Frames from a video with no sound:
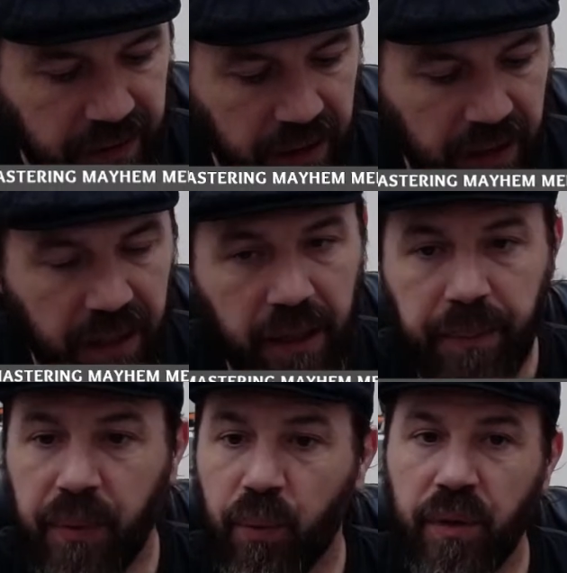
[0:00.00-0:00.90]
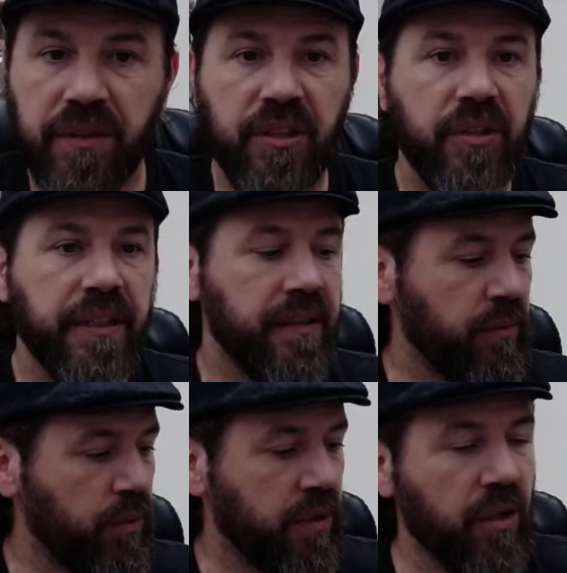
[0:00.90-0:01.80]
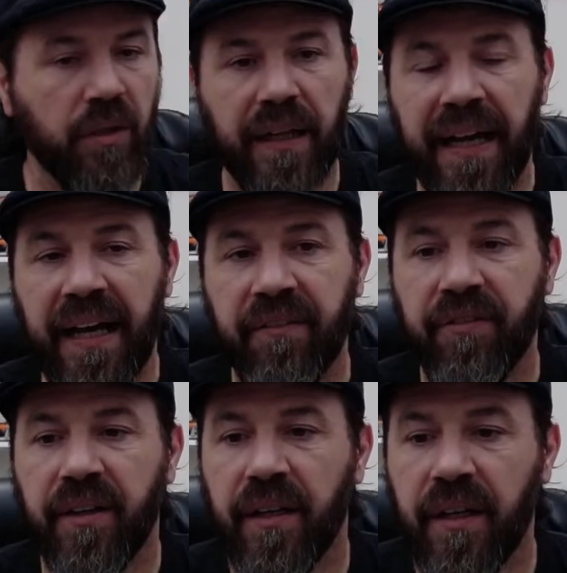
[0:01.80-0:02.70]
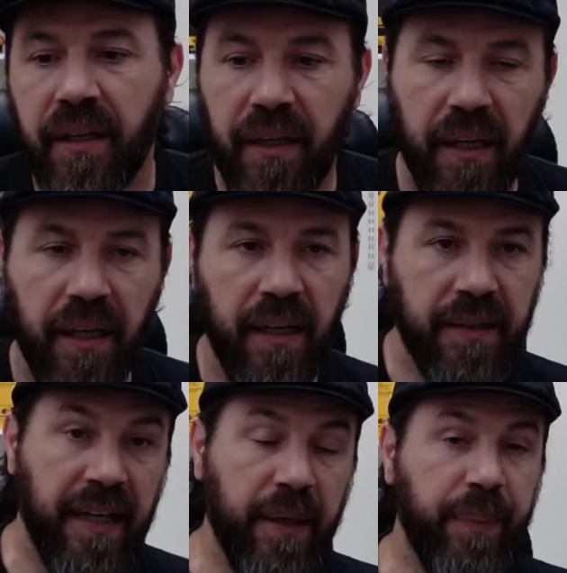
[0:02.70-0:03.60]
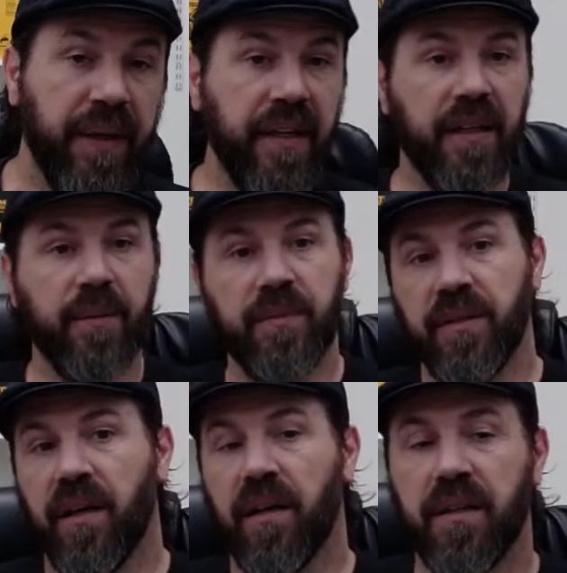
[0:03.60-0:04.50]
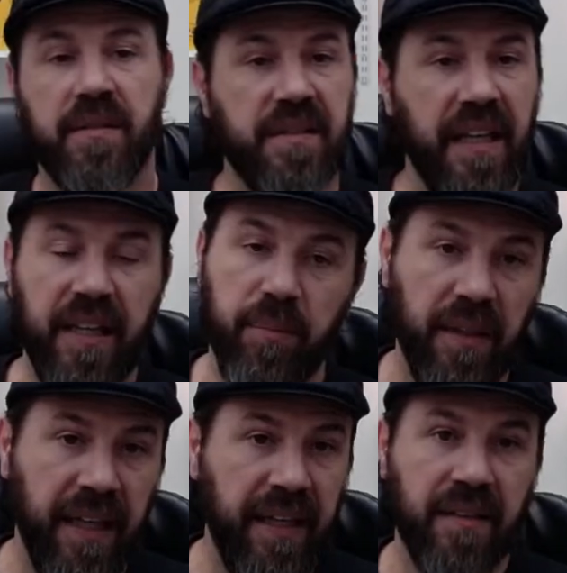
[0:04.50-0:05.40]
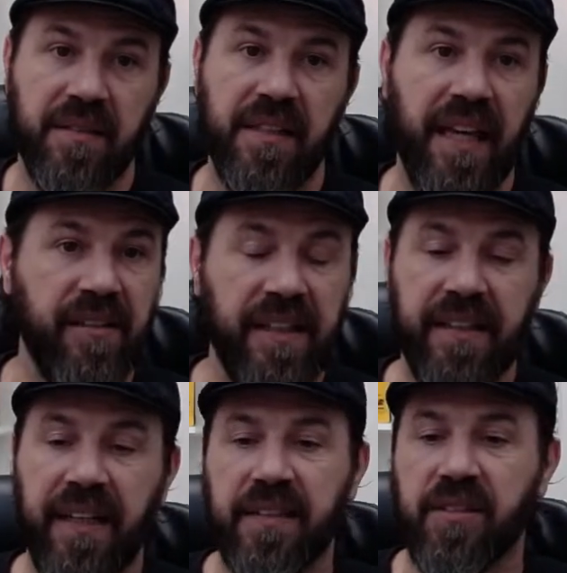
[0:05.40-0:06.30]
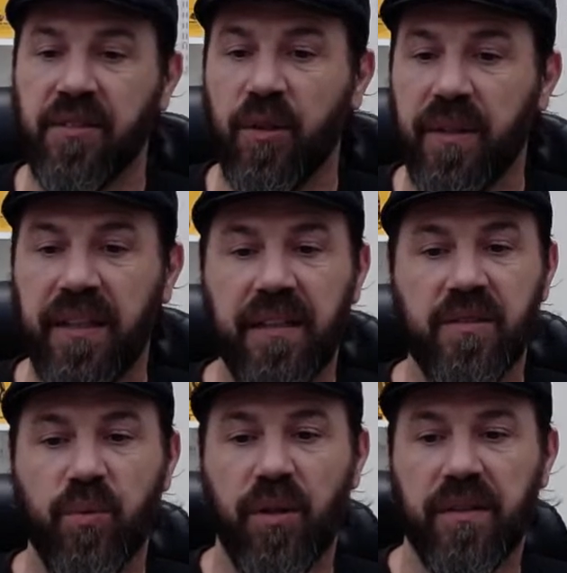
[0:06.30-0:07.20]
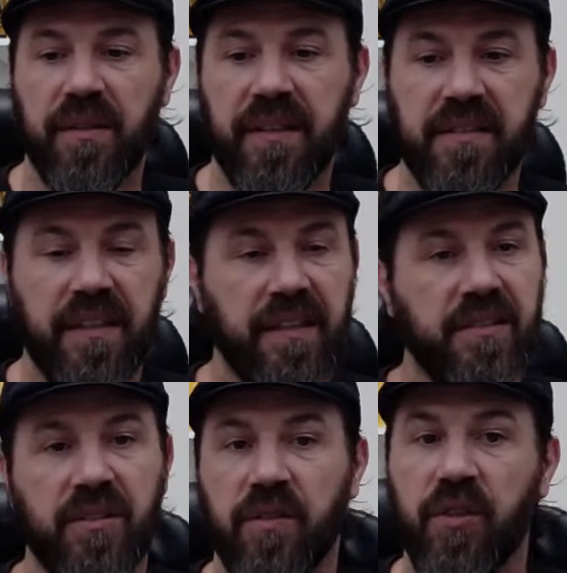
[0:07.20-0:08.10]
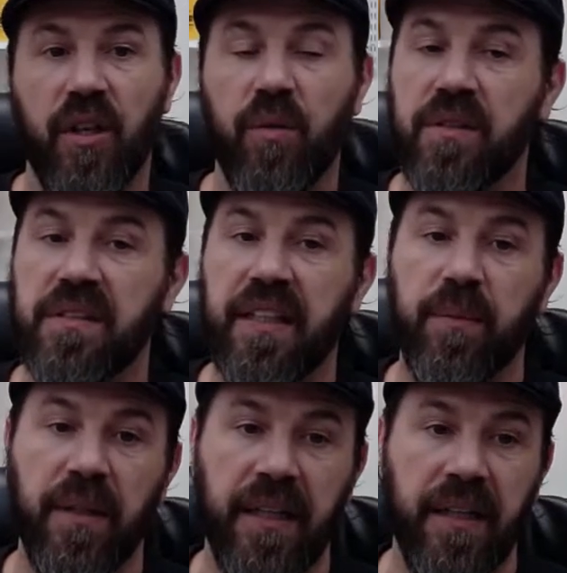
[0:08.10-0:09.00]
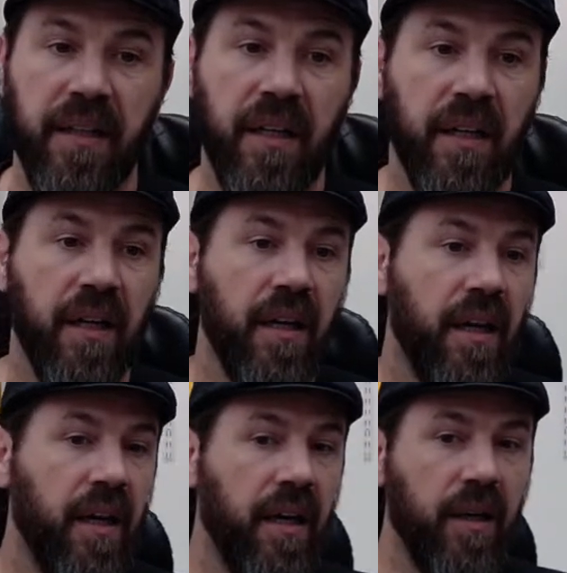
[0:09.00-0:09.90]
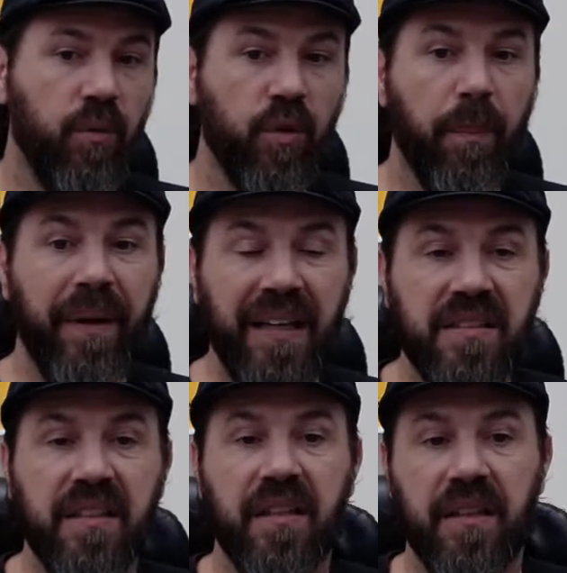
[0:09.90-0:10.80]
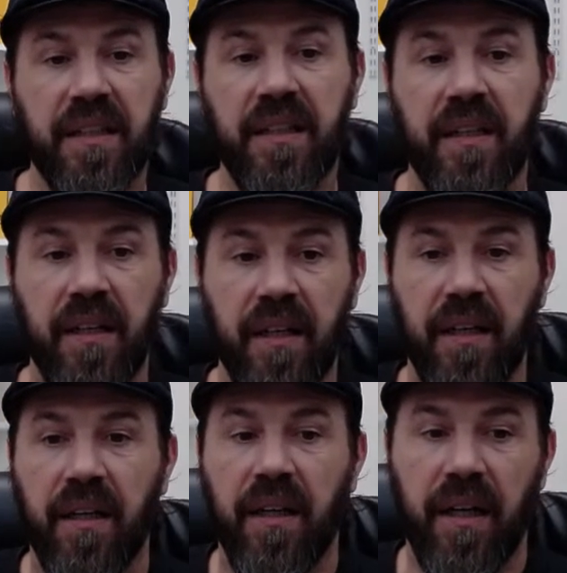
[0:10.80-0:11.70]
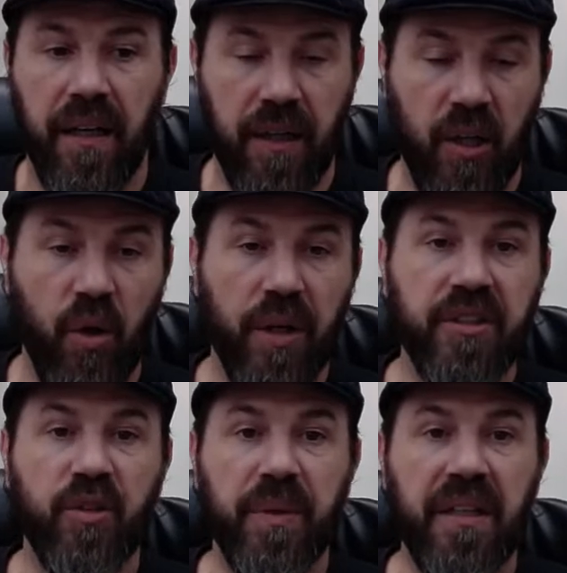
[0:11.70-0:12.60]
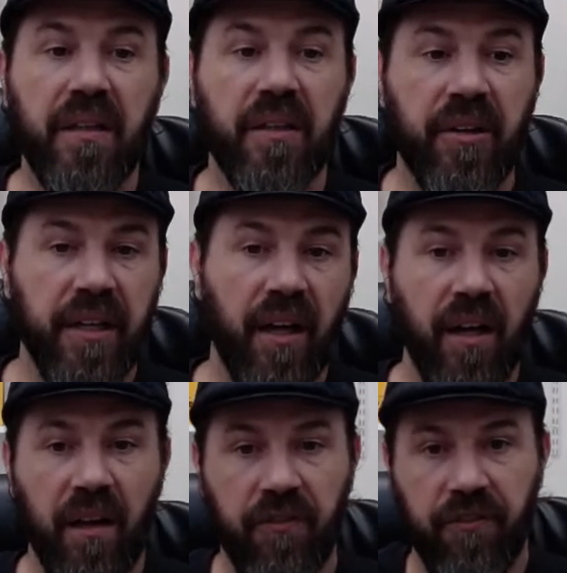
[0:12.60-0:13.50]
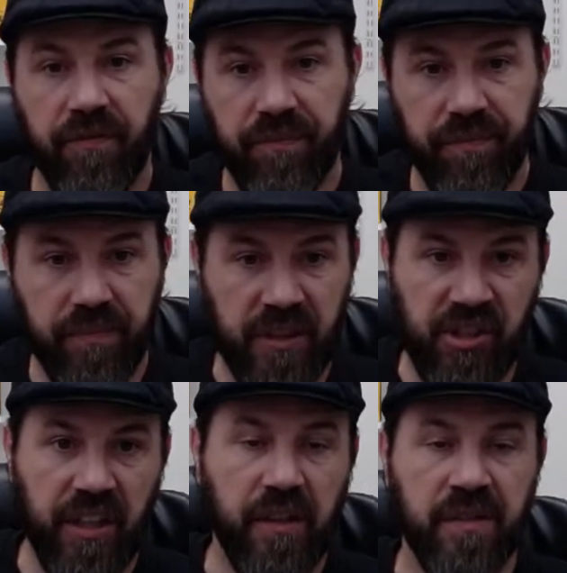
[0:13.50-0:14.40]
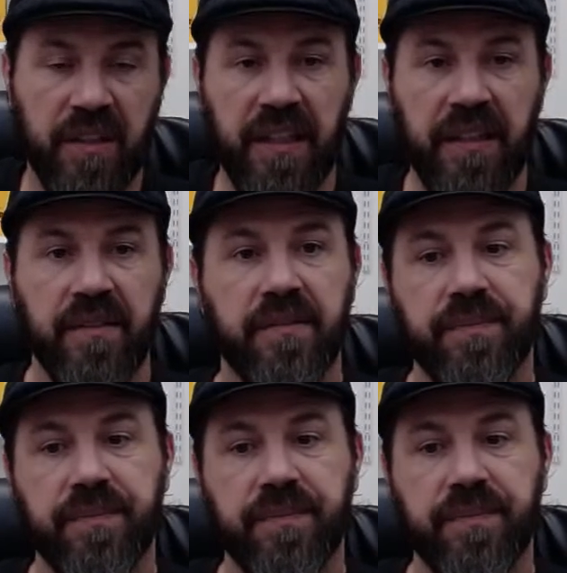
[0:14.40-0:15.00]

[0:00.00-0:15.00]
um, we'll do it. We'll go live. Uh, 9 p.m. Y'all stay up late. It's Saturday night, so nobody has work the next day. So if you all want to stay up late, uh, we're basically uh, going to be clearing off the shelves again.